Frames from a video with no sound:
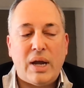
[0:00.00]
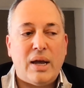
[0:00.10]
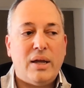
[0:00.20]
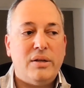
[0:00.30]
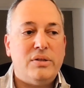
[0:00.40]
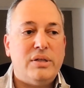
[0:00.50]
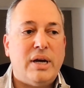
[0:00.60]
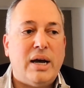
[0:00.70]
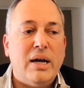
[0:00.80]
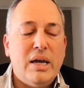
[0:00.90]
And
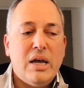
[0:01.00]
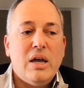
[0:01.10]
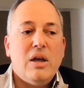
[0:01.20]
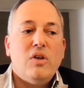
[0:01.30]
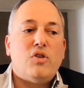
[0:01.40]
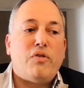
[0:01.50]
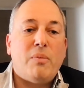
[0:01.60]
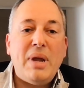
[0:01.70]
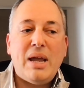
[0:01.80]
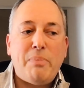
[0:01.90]
uh, so
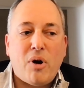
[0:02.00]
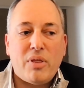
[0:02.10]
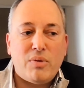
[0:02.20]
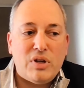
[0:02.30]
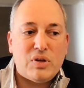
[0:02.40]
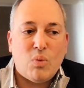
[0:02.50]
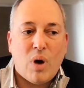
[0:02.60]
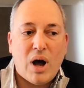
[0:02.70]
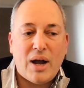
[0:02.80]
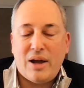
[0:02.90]
for me, part of the reason
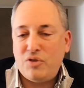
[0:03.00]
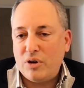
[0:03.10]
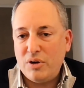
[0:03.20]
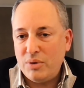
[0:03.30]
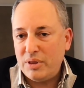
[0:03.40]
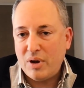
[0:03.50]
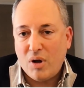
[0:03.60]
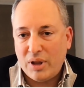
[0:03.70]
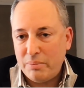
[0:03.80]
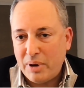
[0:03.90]
why I started doing the
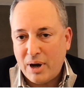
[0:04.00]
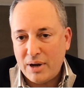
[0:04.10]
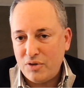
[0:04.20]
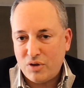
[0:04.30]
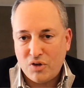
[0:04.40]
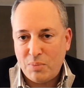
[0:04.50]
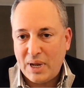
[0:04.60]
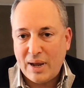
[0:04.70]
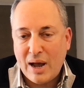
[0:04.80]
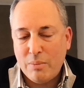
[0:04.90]
all in pod and started
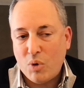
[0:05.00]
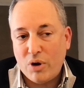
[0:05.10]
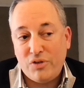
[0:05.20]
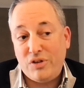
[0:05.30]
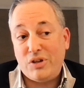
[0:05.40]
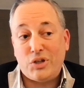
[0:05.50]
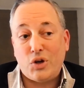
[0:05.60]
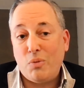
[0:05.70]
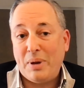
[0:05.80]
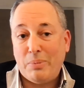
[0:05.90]
speaking out more is just to
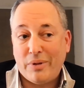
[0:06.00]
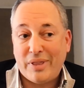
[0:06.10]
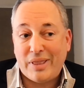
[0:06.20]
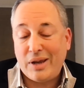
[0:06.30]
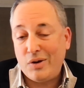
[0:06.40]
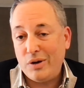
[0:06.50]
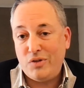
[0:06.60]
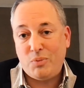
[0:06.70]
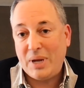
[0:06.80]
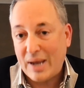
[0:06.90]
show people that they
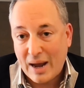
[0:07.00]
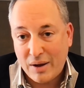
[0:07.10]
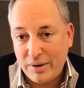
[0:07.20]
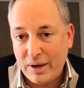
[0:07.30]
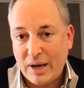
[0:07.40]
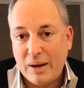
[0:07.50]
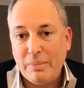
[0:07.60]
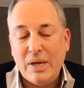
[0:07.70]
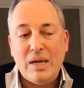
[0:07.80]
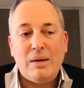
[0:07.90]
could speak out
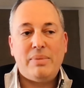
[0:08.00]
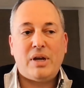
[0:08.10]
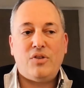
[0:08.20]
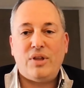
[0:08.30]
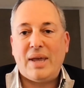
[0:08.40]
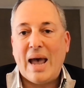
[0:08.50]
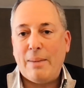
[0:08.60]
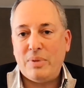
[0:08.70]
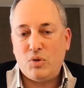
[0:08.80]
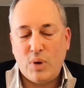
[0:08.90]
um, because the
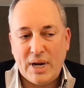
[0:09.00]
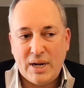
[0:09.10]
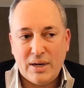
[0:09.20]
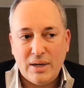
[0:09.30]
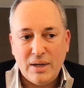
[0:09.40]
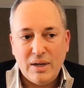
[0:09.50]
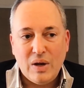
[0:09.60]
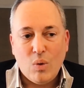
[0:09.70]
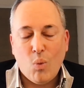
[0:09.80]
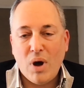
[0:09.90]
gap between,
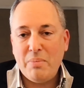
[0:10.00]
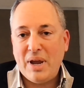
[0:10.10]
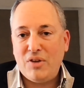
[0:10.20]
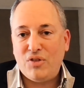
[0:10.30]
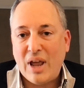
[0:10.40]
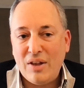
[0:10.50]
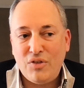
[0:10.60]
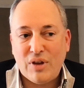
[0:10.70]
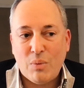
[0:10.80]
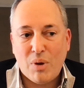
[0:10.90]
what makes
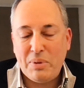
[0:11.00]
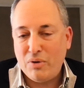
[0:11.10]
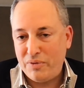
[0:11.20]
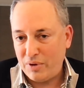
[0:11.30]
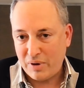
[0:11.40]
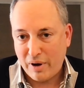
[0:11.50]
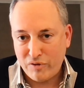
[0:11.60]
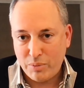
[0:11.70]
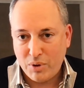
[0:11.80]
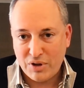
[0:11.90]
sense and what people feel
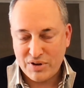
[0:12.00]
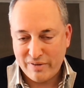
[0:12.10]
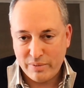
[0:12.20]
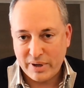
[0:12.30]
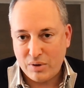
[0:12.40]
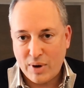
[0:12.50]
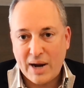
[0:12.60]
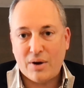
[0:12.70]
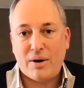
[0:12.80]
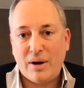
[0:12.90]
comfortable has never been
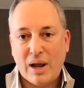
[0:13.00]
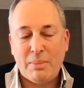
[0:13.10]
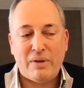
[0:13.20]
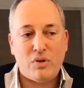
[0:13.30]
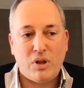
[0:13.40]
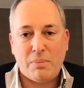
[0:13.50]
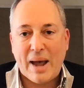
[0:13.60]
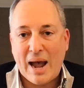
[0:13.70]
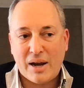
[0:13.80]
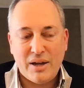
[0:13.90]
greater. Mm-hmm. I mean, if you look
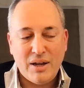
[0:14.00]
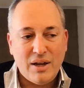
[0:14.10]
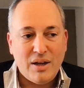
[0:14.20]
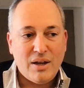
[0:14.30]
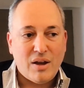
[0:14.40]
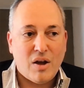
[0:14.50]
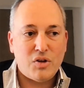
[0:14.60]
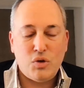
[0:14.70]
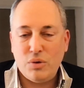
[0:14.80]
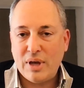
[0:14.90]
back
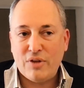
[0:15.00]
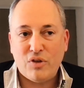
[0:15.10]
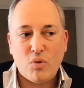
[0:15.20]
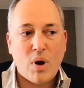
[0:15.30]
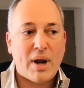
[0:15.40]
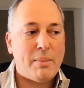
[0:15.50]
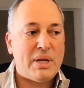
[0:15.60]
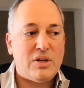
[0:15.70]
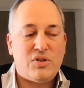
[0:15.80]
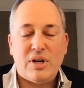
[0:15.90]
on 2020, I
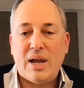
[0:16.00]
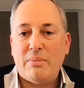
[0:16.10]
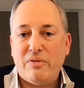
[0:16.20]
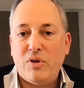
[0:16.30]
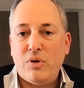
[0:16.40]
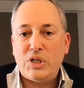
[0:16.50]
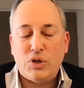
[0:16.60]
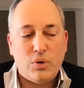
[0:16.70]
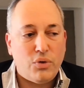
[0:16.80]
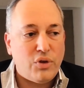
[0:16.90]
mean, just to name a
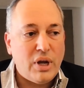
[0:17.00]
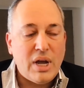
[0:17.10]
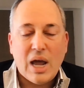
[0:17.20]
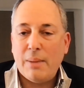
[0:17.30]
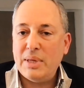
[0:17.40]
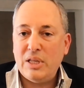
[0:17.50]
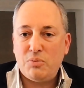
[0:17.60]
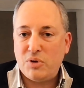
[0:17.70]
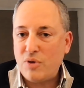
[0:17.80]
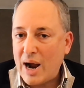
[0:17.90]
issues, I mean,
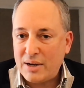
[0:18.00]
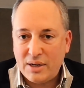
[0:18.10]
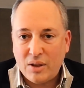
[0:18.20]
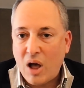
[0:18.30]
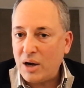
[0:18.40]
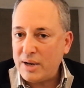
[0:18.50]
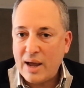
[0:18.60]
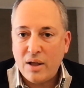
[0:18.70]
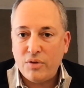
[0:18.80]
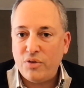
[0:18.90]
these protracted
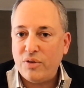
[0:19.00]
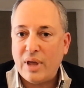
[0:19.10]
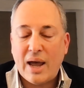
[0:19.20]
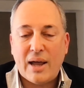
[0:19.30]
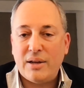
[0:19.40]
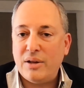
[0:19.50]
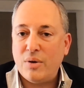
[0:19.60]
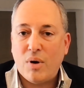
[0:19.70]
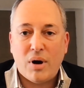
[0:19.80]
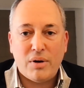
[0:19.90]
lockdowns that, you
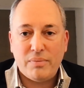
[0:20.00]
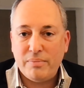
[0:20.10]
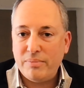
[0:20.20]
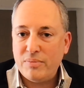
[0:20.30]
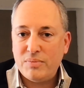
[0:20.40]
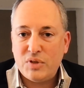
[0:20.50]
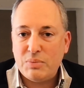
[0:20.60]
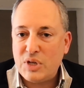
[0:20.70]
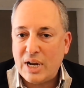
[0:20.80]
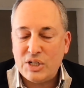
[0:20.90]
know, aren't
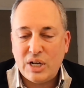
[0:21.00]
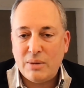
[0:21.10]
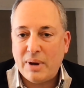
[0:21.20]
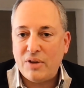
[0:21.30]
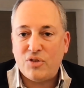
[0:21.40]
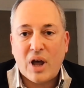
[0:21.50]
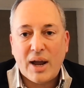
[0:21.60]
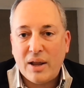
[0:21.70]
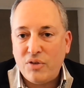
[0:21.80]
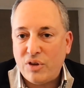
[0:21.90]
substantiated by
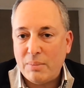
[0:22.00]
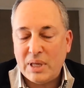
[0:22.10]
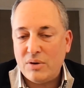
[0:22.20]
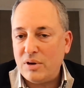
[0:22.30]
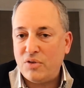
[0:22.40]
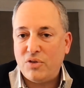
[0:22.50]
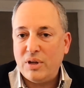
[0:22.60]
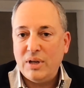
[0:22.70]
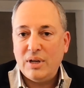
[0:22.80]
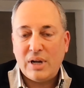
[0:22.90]
science, I mean, they're
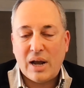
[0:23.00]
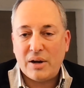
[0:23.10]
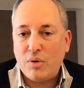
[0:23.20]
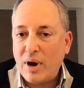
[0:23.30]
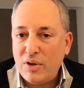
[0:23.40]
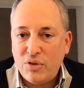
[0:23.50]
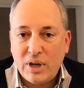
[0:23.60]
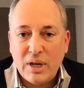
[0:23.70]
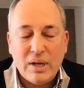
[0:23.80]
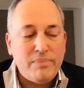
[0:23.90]
just kind of
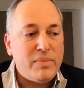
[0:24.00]
crazy.